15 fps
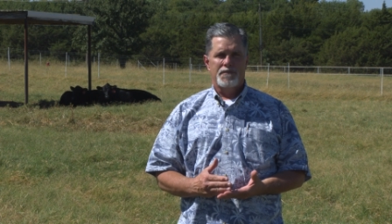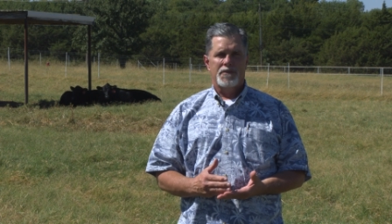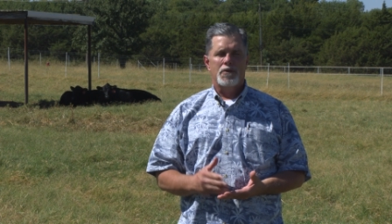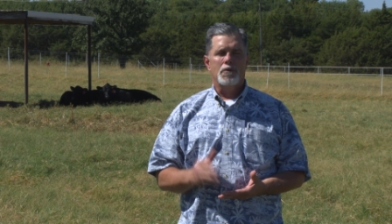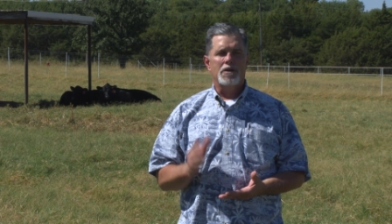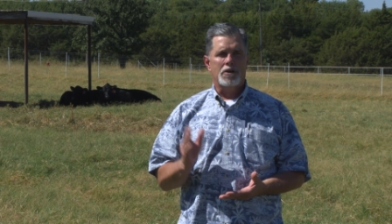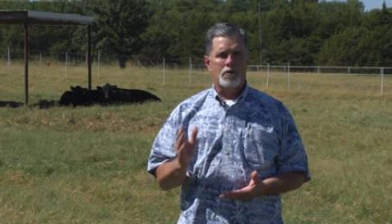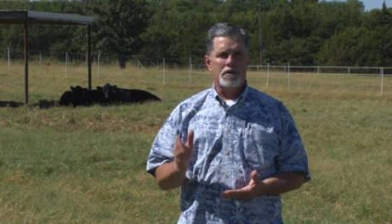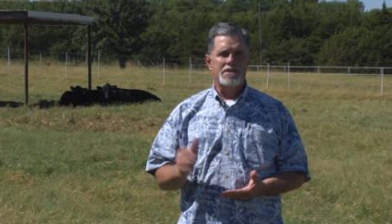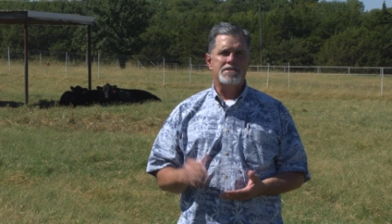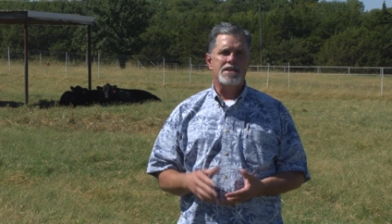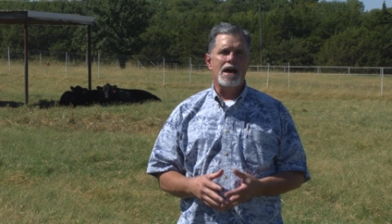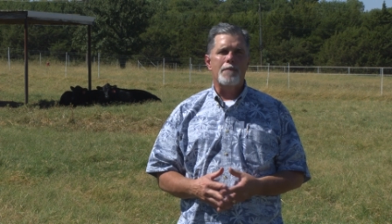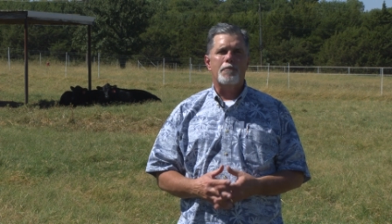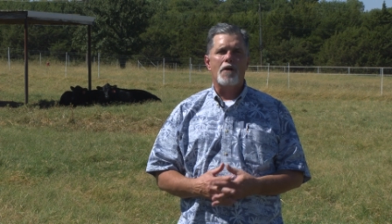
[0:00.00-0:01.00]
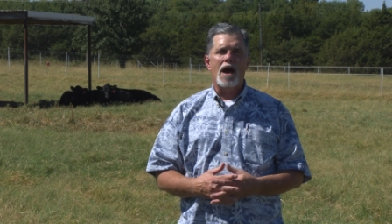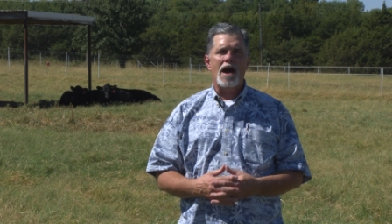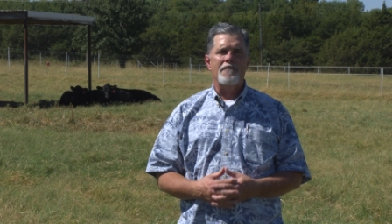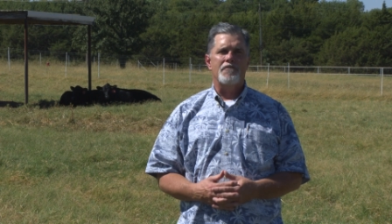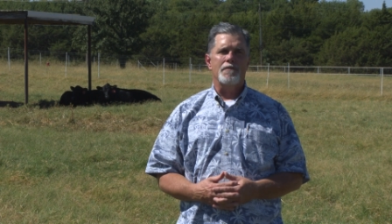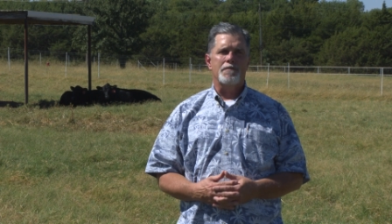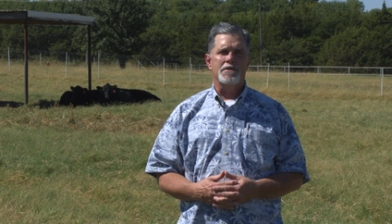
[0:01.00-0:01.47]
to increase that
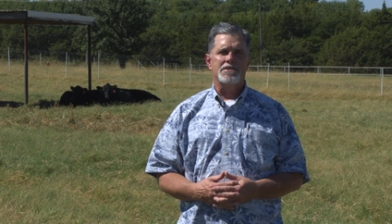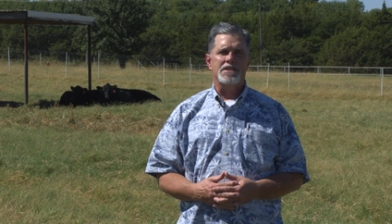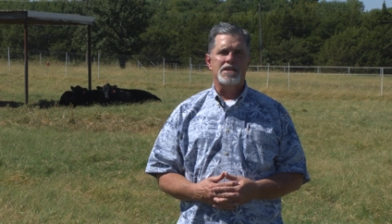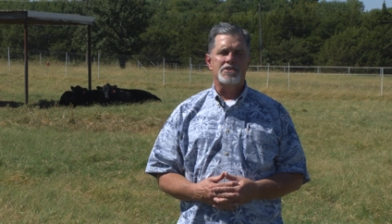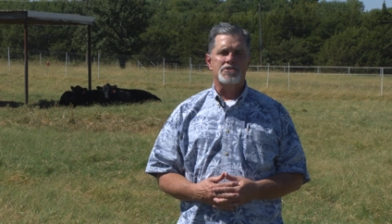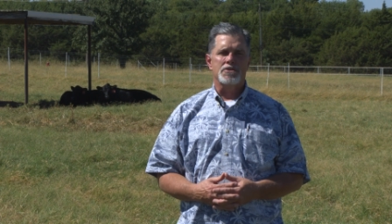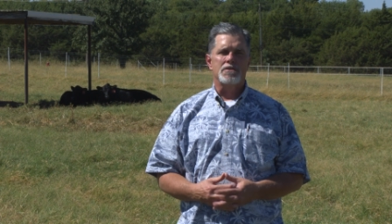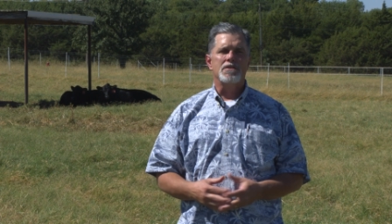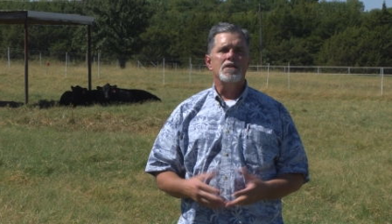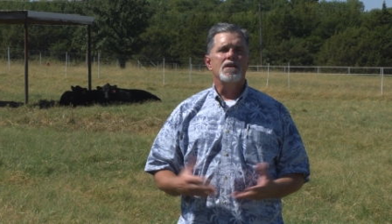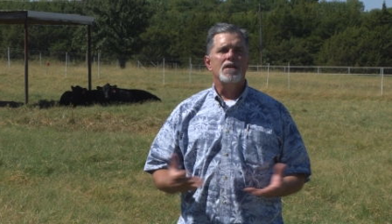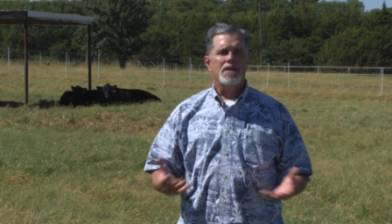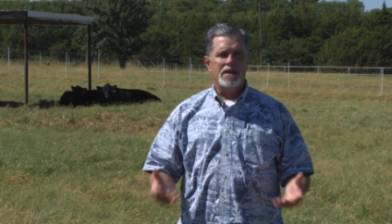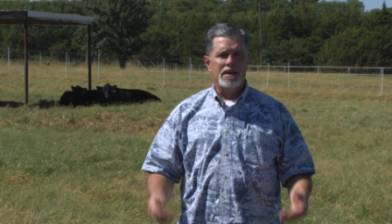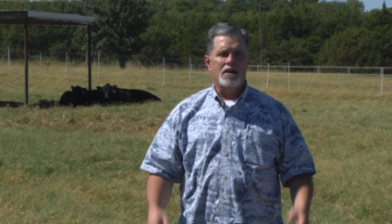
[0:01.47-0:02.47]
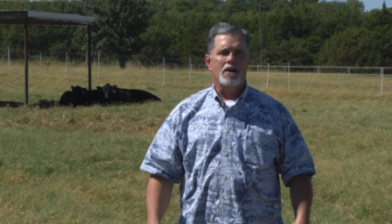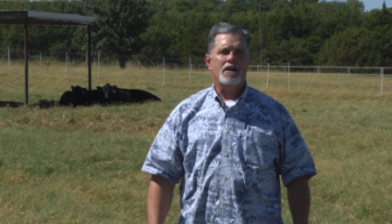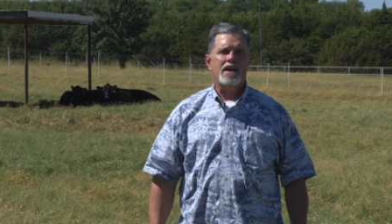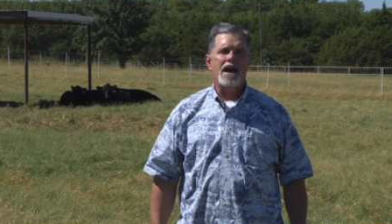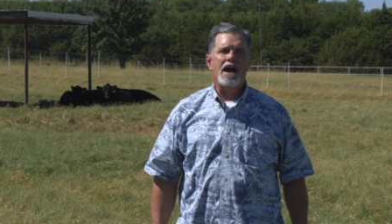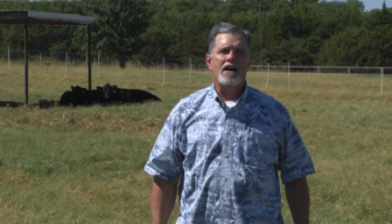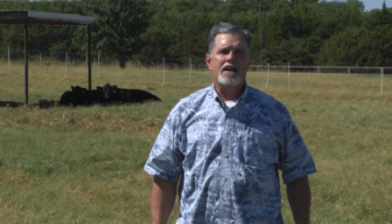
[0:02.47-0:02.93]
profit potential in our
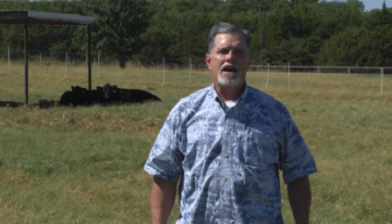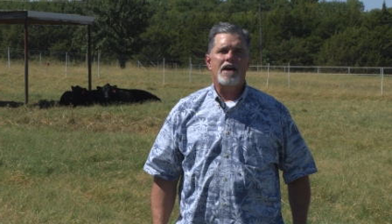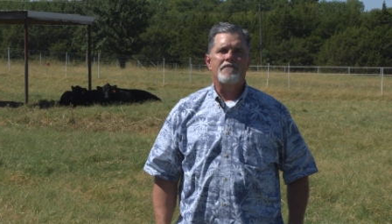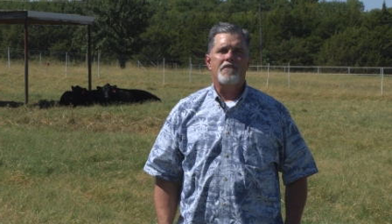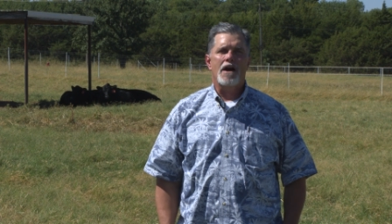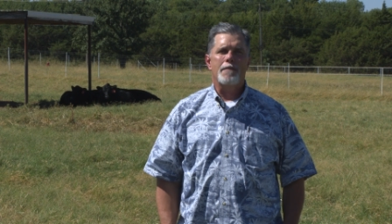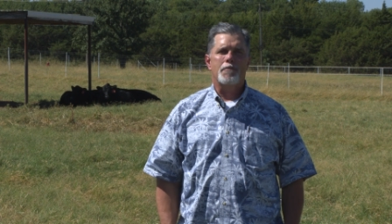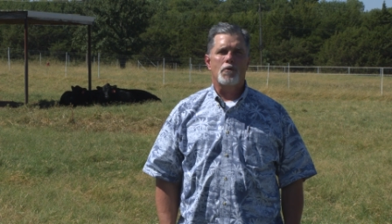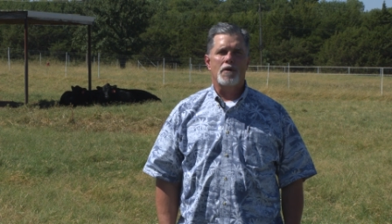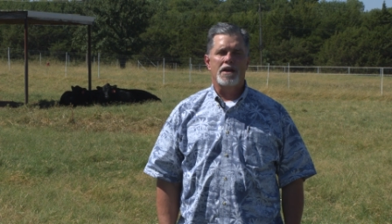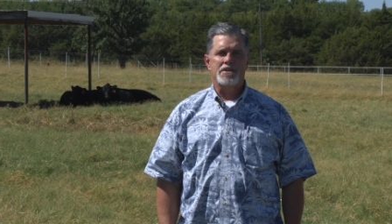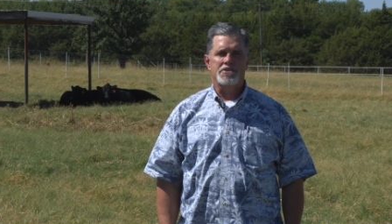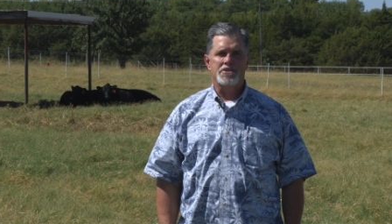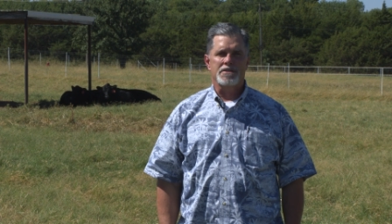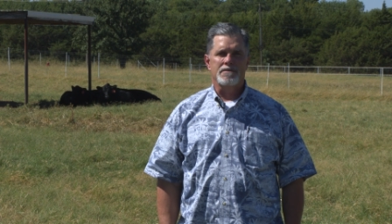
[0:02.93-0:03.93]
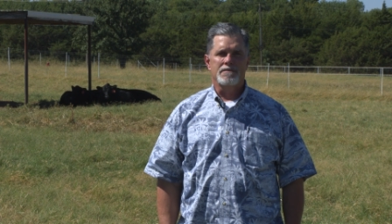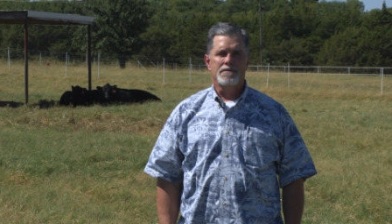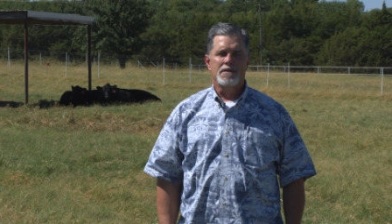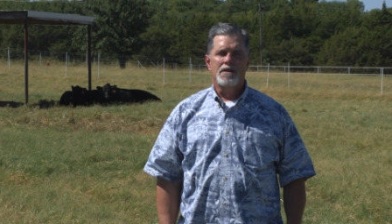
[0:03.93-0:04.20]
cow-calf operation.